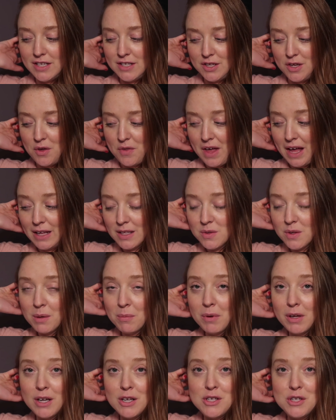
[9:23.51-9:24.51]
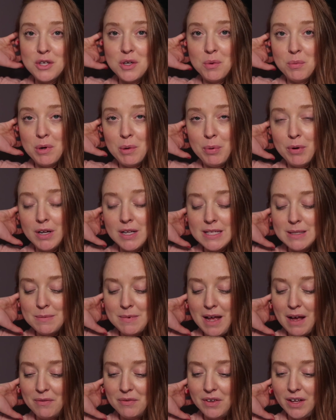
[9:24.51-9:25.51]
So that's what I'm gonna do. I'm gonna put on some
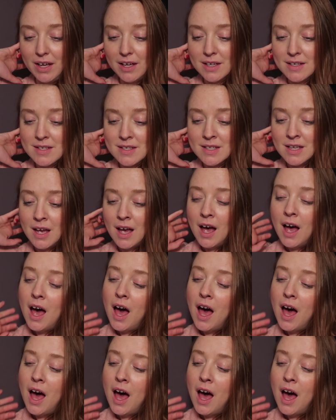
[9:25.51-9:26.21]
Netflix,